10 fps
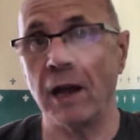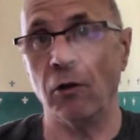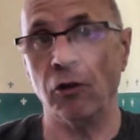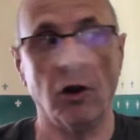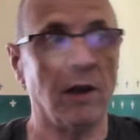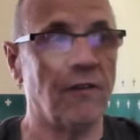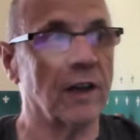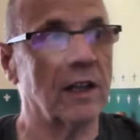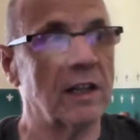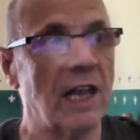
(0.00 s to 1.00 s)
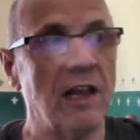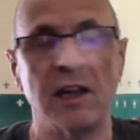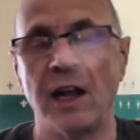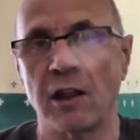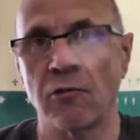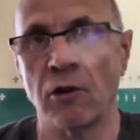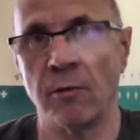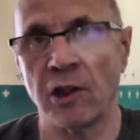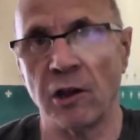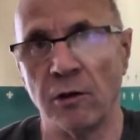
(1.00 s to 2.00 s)
or not. If it contains an X
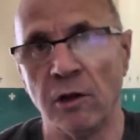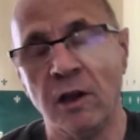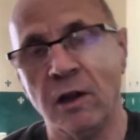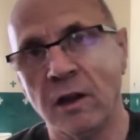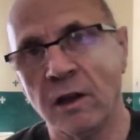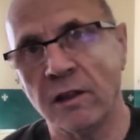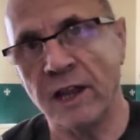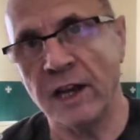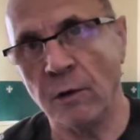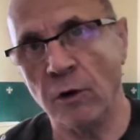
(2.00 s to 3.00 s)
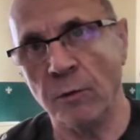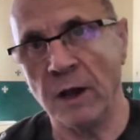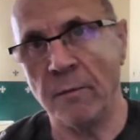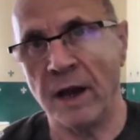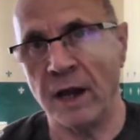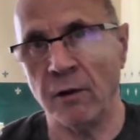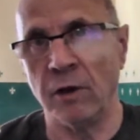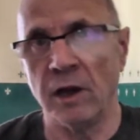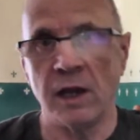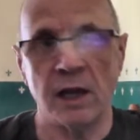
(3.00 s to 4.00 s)
chromosome, then it will be a male.
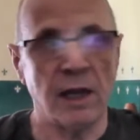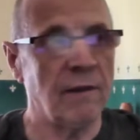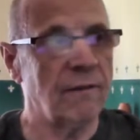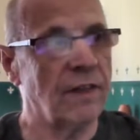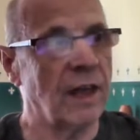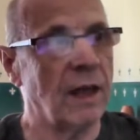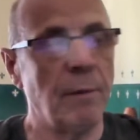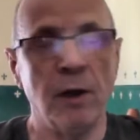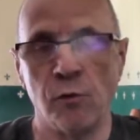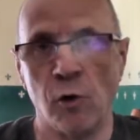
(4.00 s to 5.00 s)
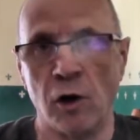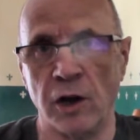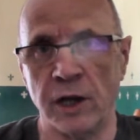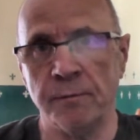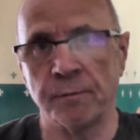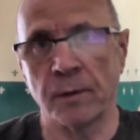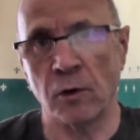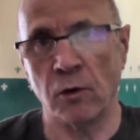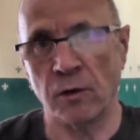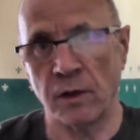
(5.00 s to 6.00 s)
If they're both Y,
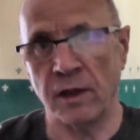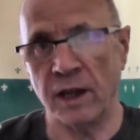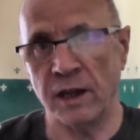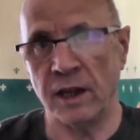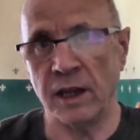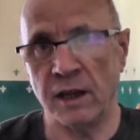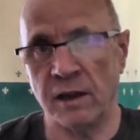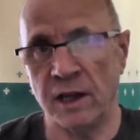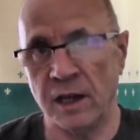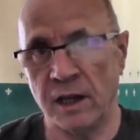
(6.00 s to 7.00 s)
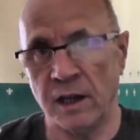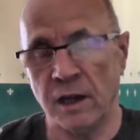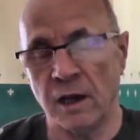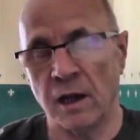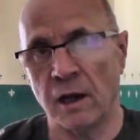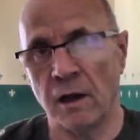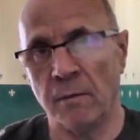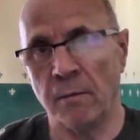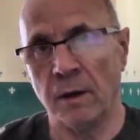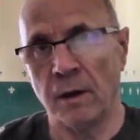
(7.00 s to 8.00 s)
then the
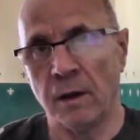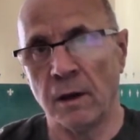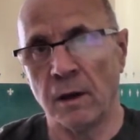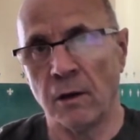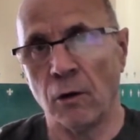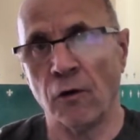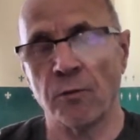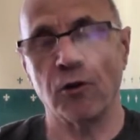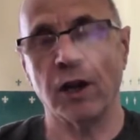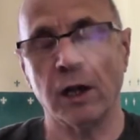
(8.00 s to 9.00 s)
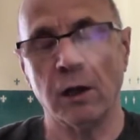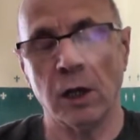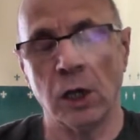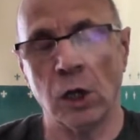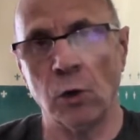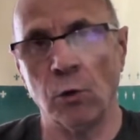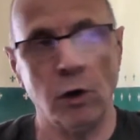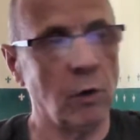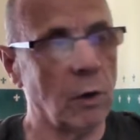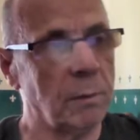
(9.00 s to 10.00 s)
offspring
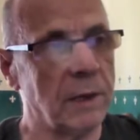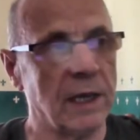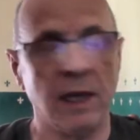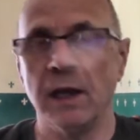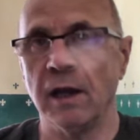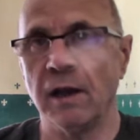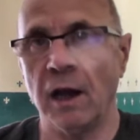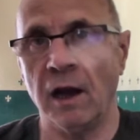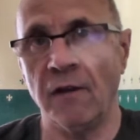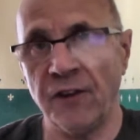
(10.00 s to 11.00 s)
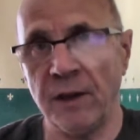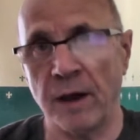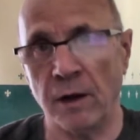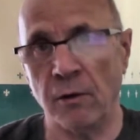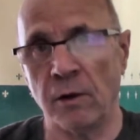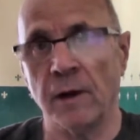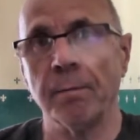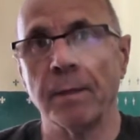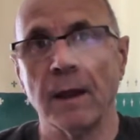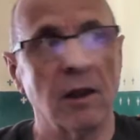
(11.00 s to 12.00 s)
will be a female.
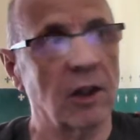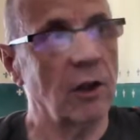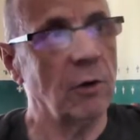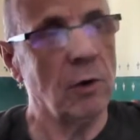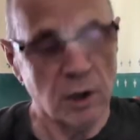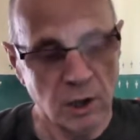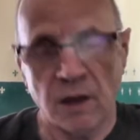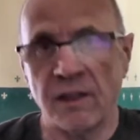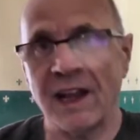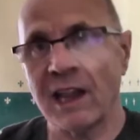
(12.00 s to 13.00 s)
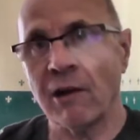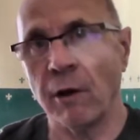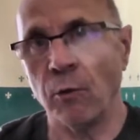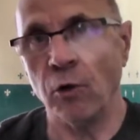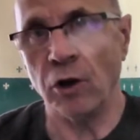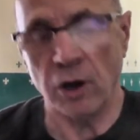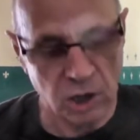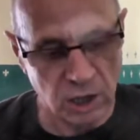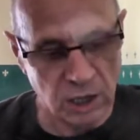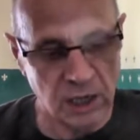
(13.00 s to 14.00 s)
So that's how it
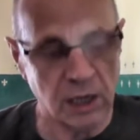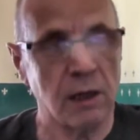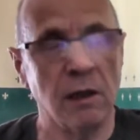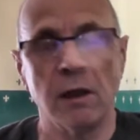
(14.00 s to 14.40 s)
works in